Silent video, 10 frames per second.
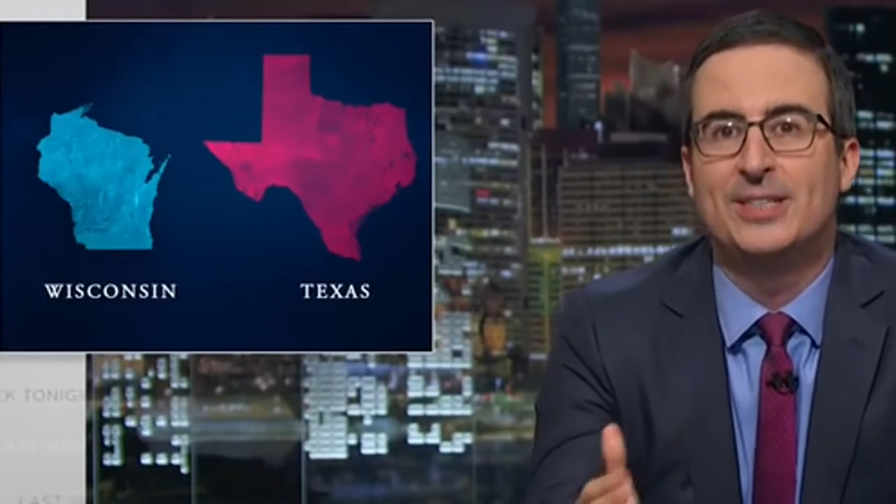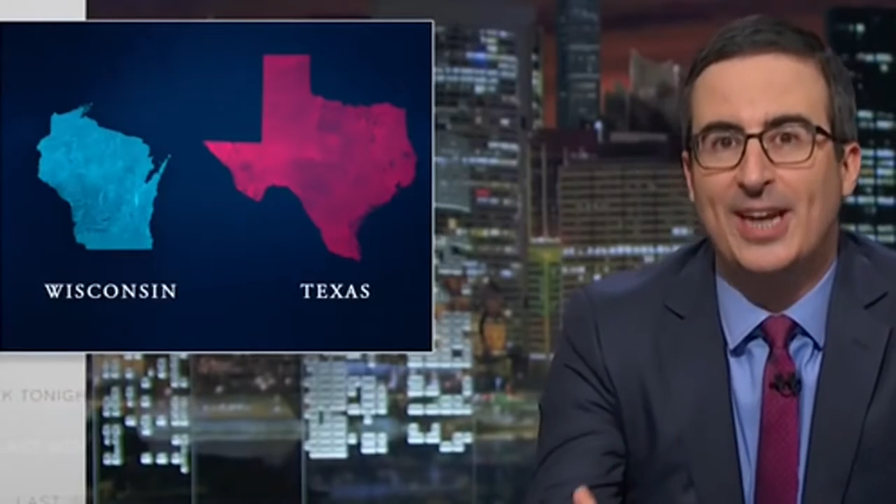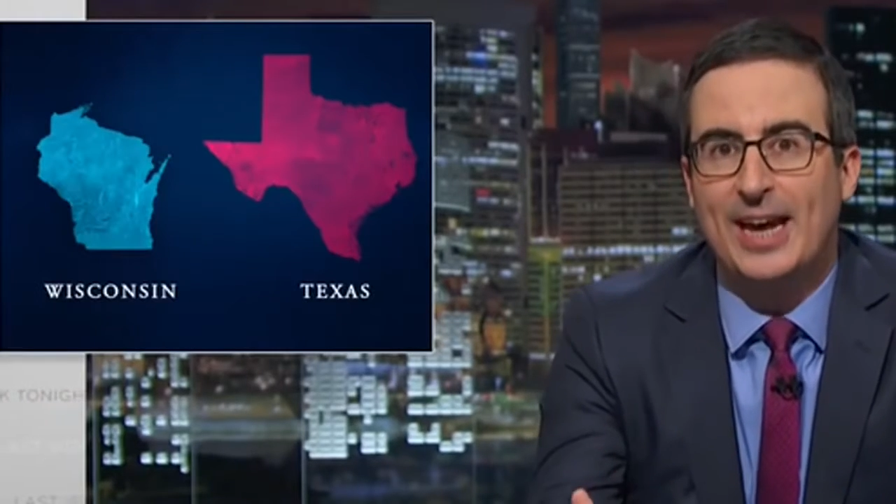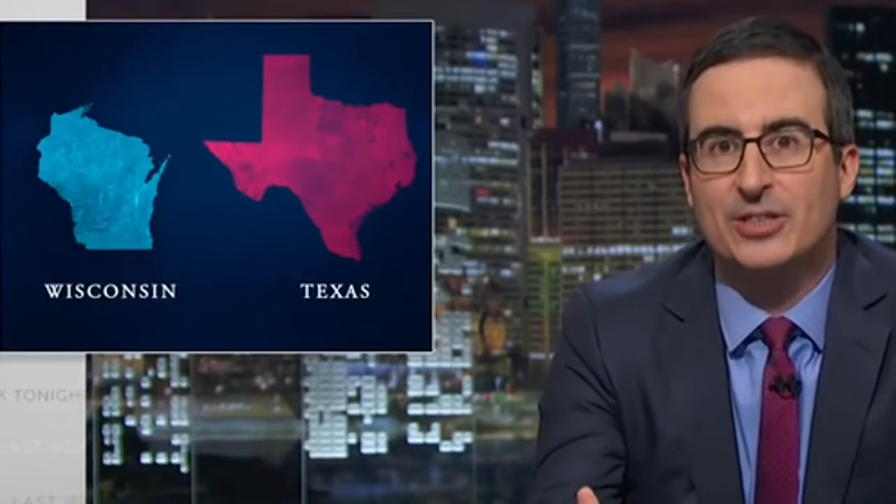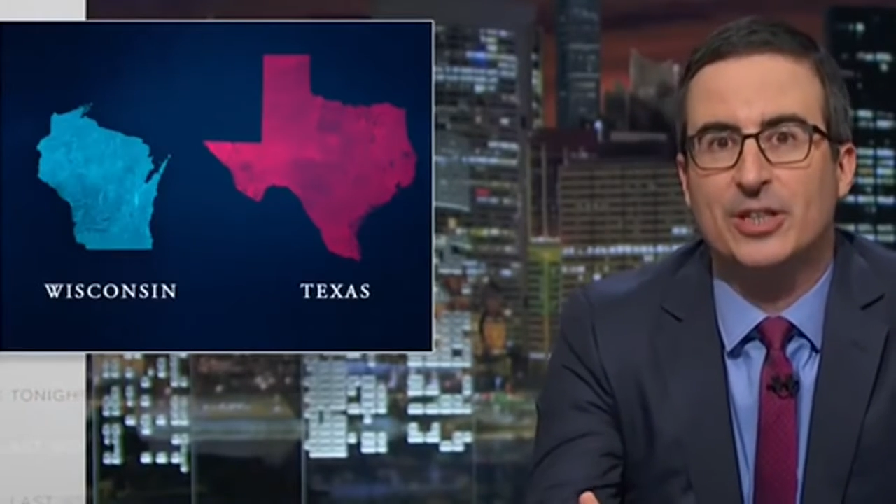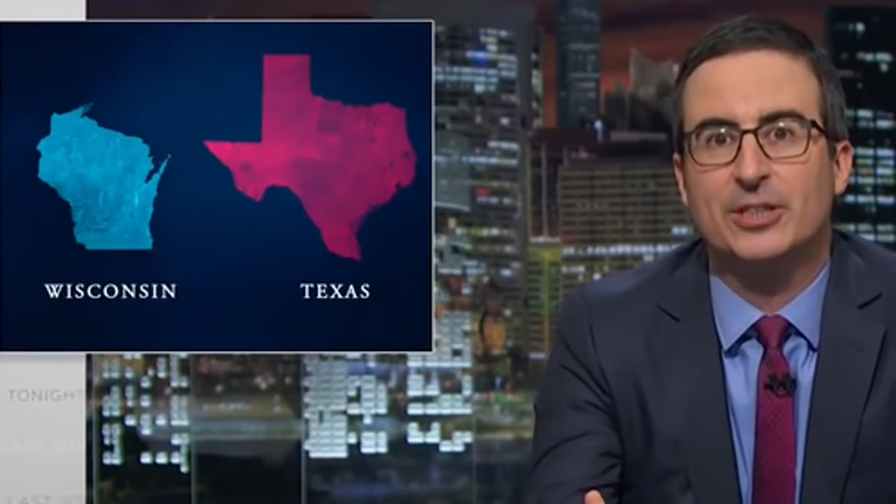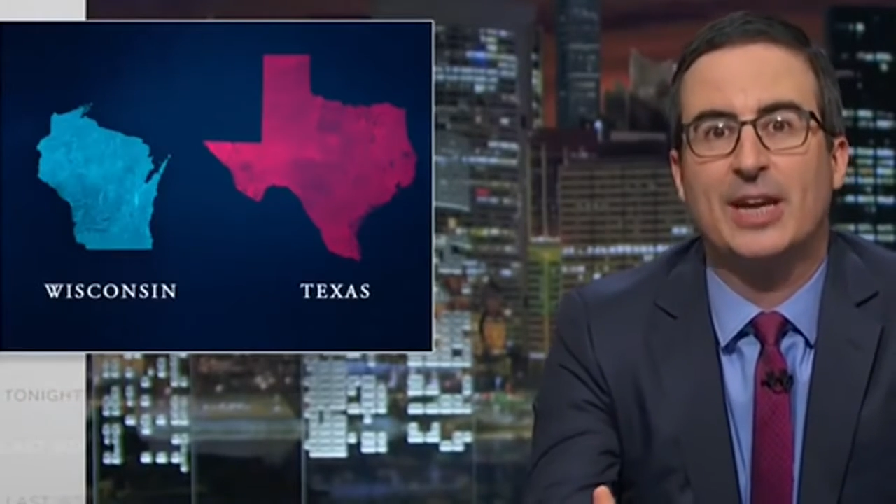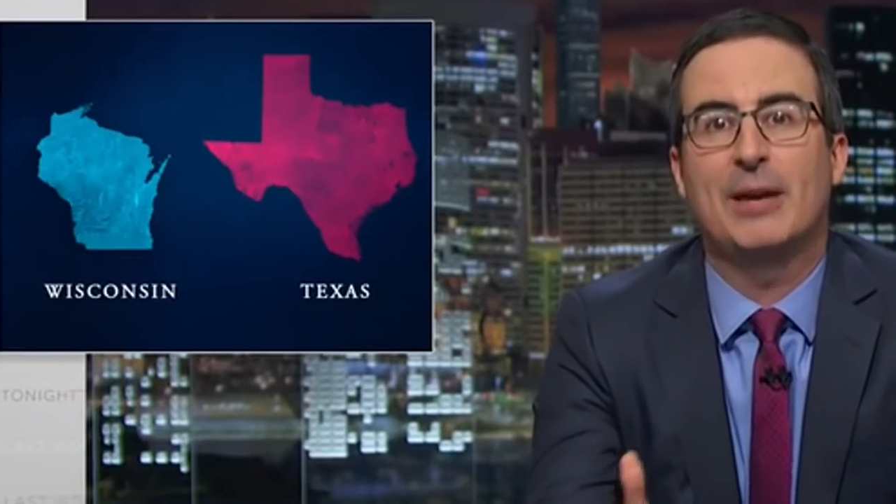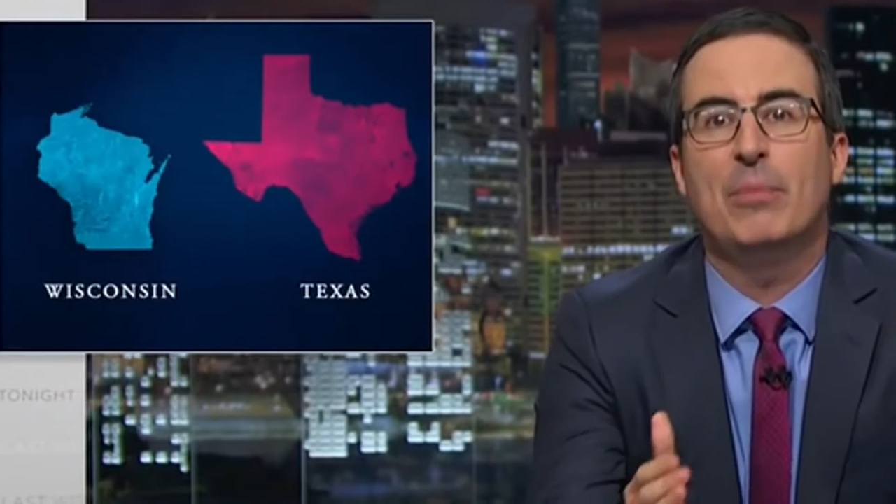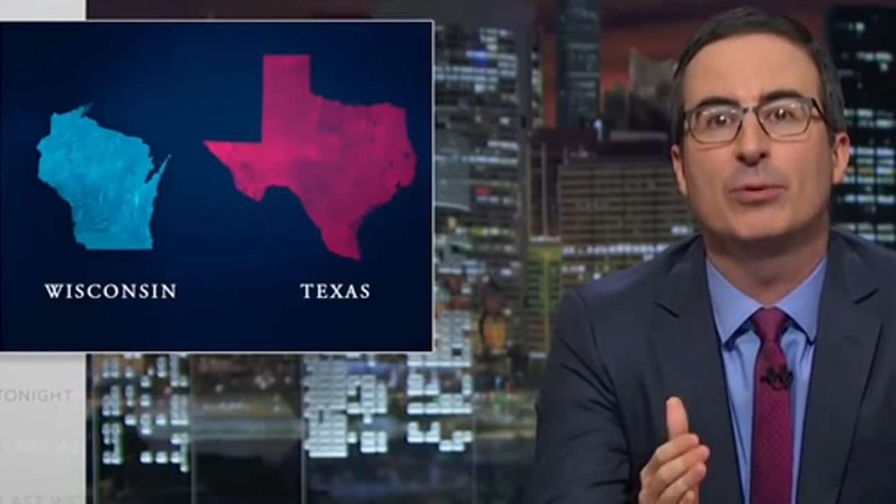Texas,
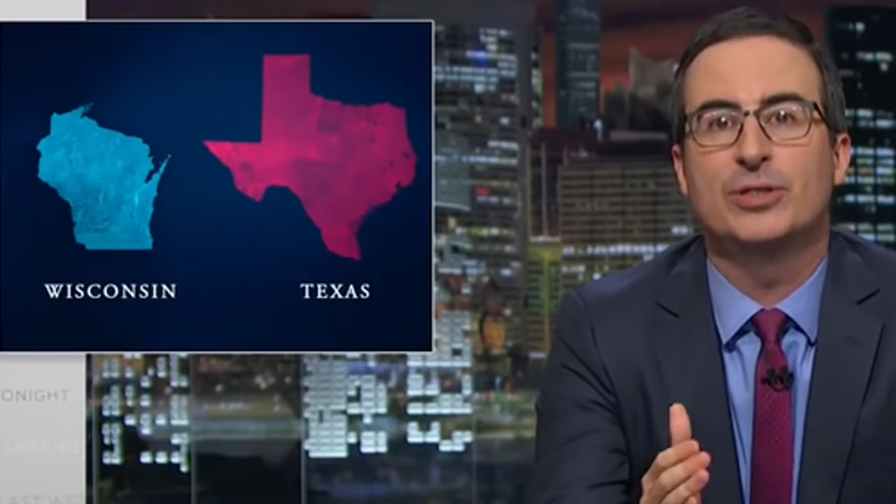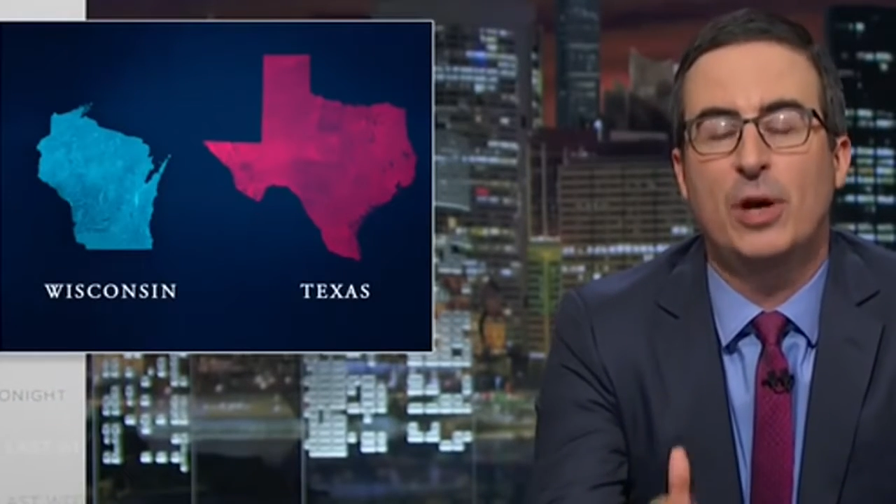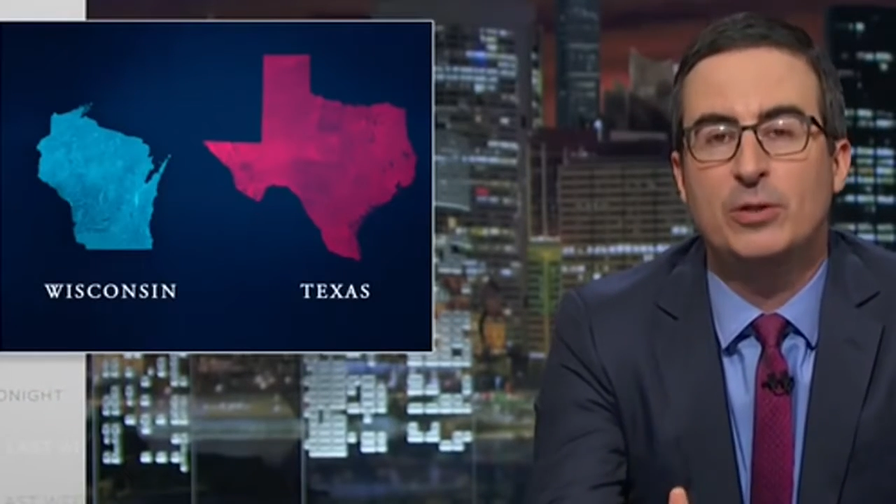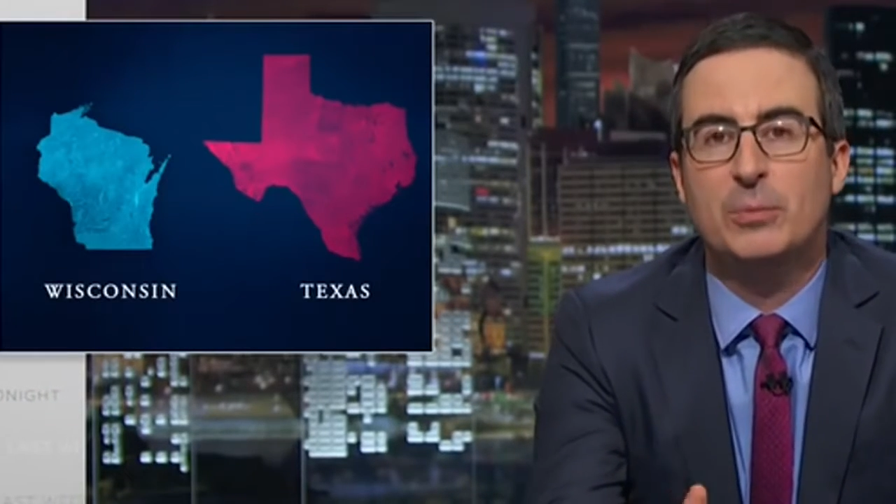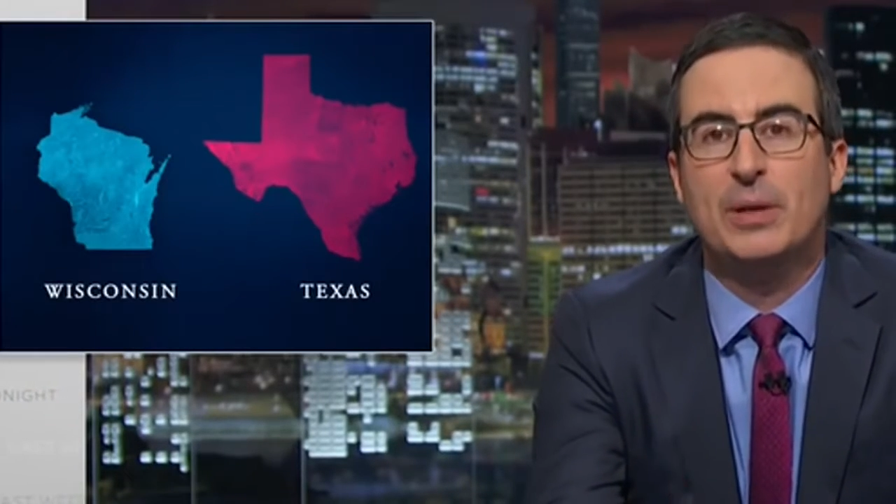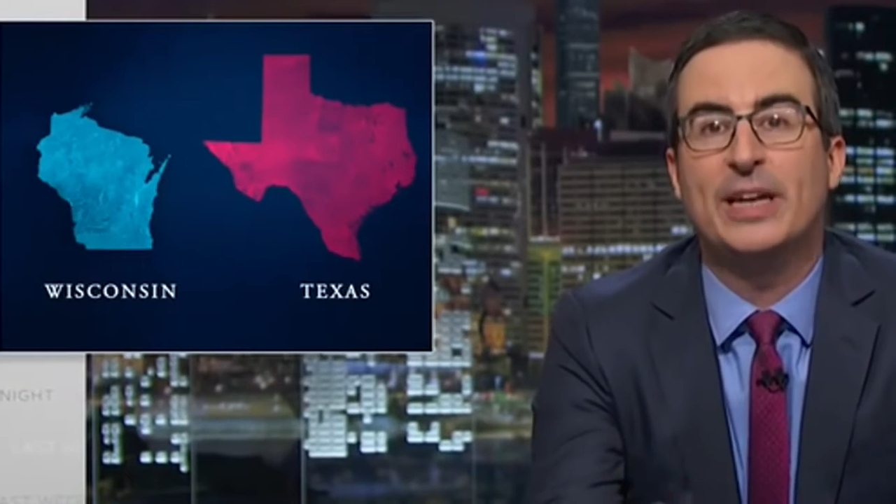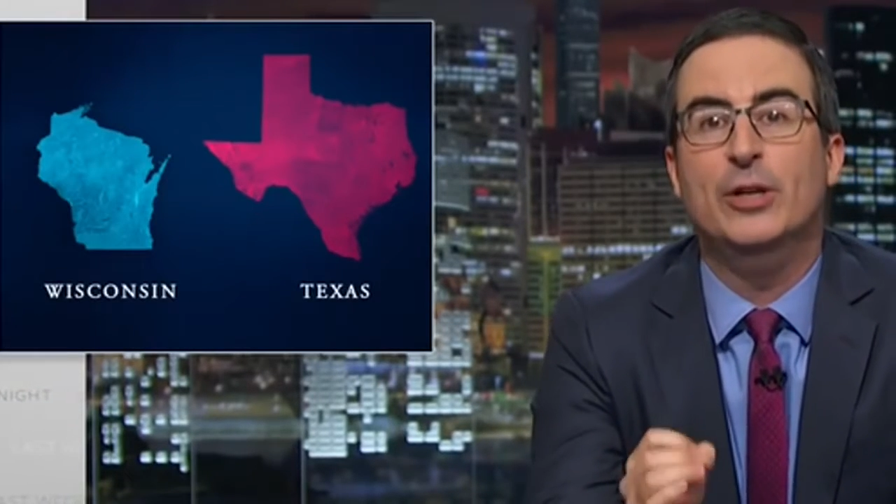and most notably